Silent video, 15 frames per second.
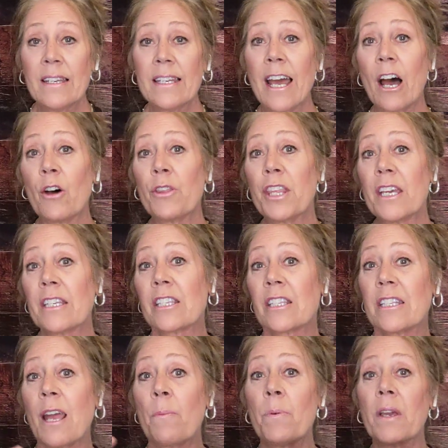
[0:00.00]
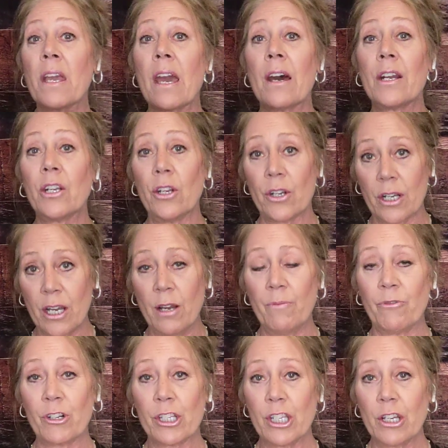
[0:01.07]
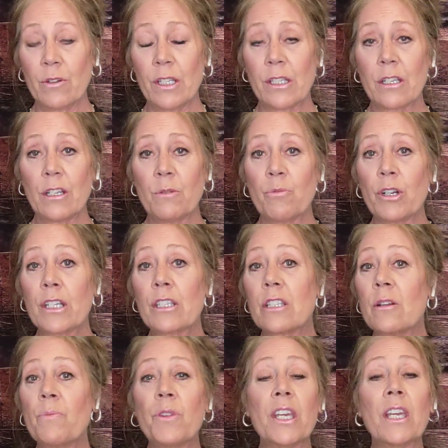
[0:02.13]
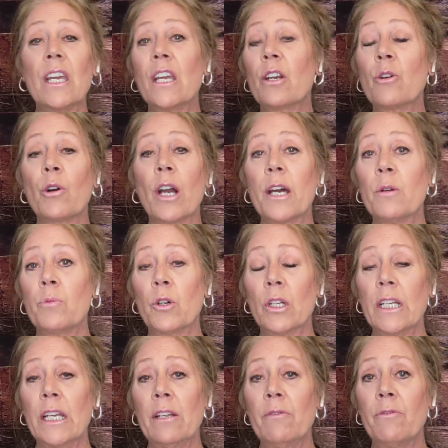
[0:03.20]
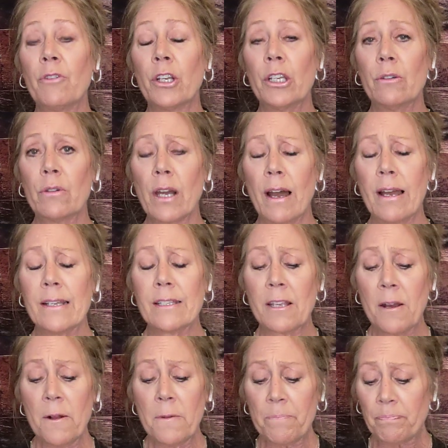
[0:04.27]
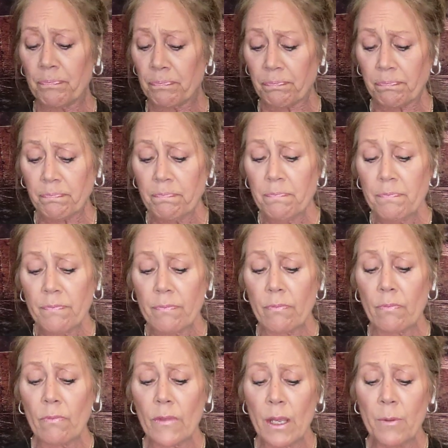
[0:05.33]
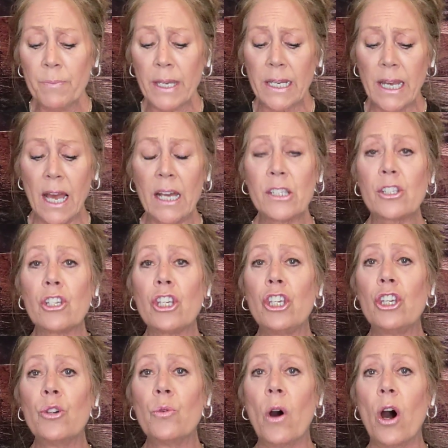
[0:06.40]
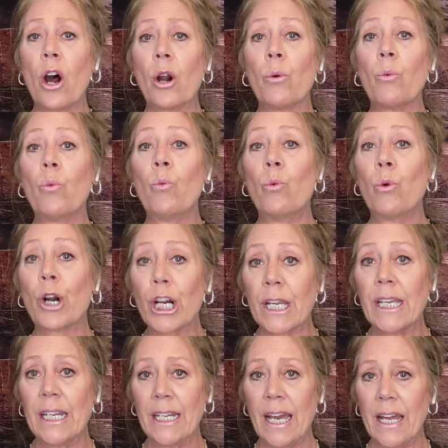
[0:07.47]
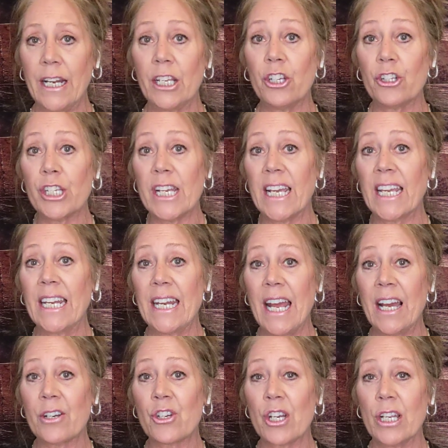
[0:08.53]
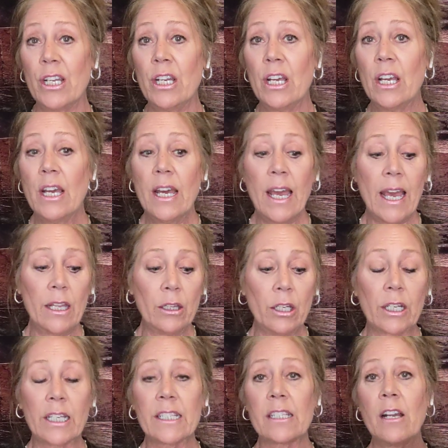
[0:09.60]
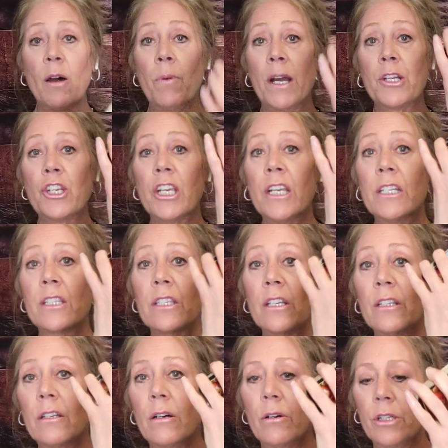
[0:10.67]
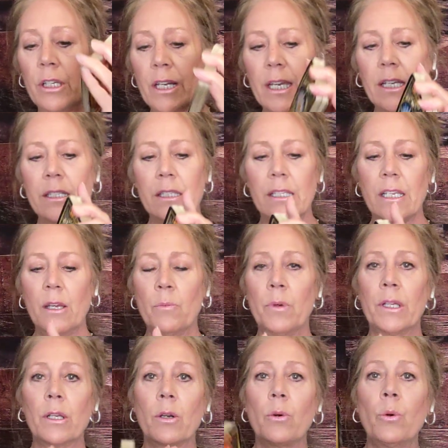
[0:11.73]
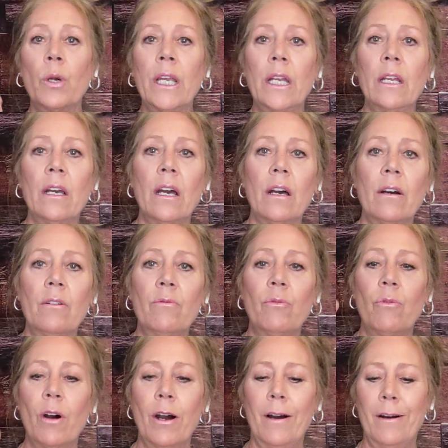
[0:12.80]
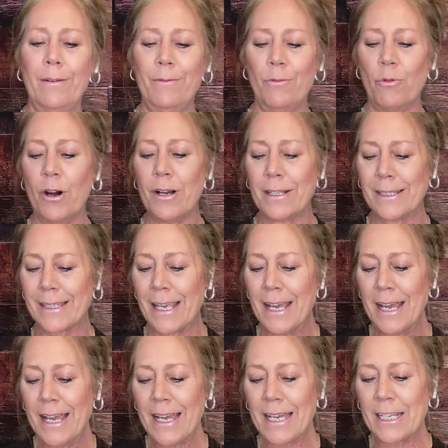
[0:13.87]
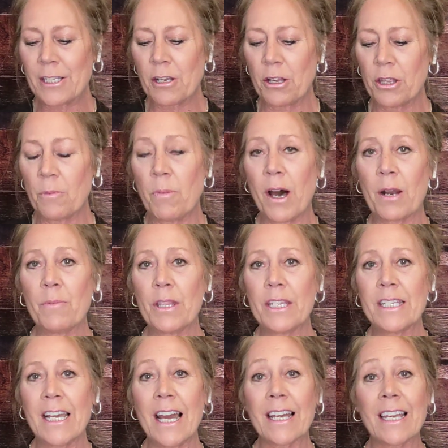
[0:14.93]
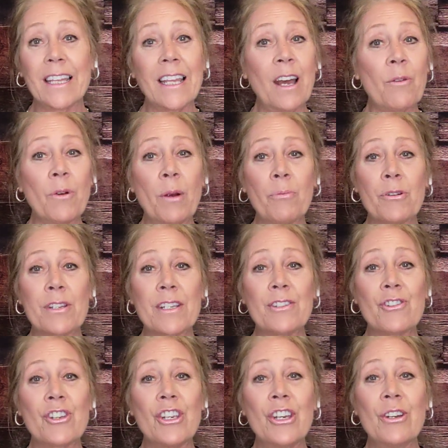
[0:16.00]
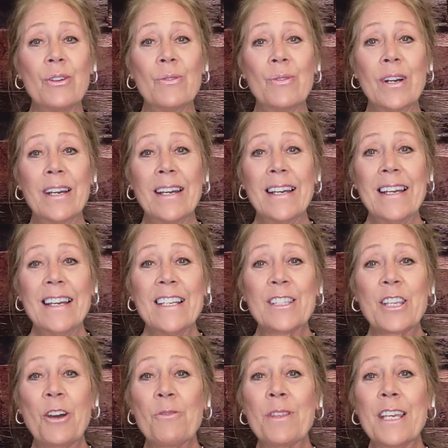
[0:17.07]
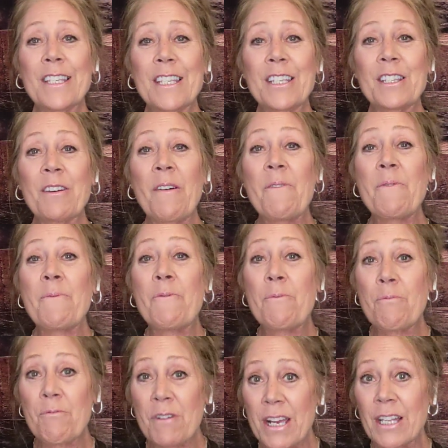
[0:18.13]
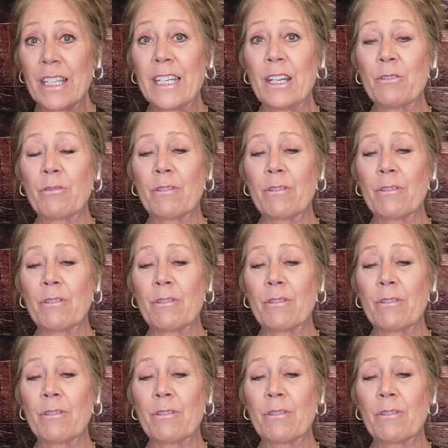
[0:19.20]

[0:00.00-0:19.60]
Now, this stepping out of your comfort zone is going to bring something incredible in for you guys. Because you are working at it, you're taking action. And look, it's not by chance that, oh, you can't see it, but the Queen of, of Wands is on the bottom of the deck, and that represents you. So this is a really